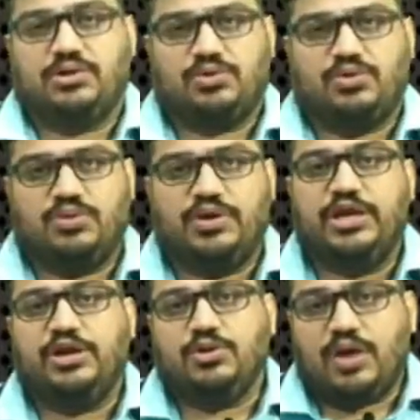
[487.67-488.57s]
control. We
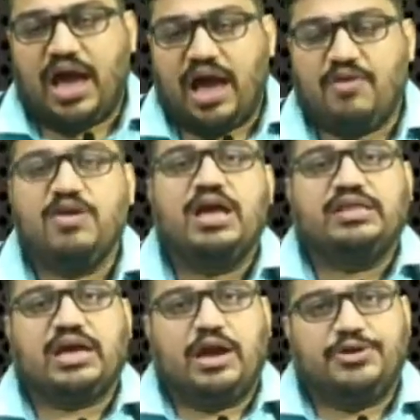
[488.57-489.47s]
need to
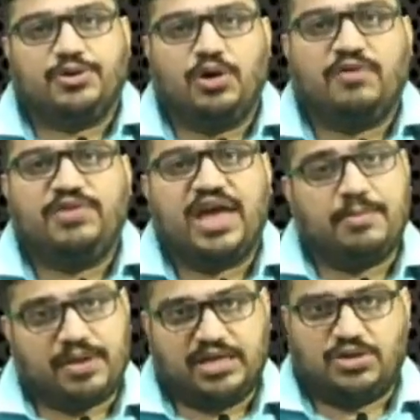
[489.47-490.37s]
have the control of the
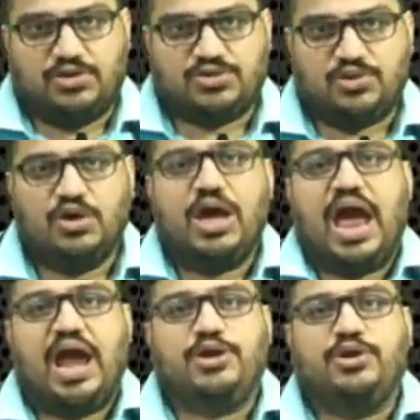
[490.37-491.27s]
hemorrhage also,
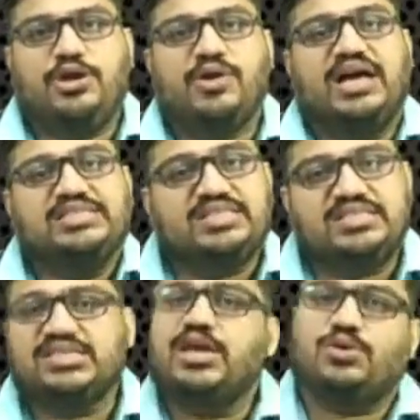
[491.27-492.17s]
and you need to assess
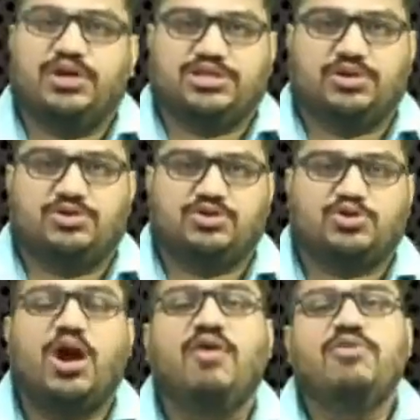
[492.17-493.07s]
the circulation also.
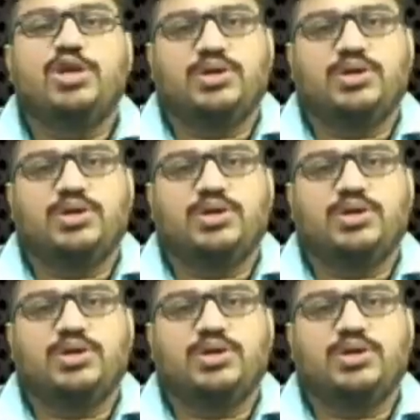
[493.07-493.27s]
So how will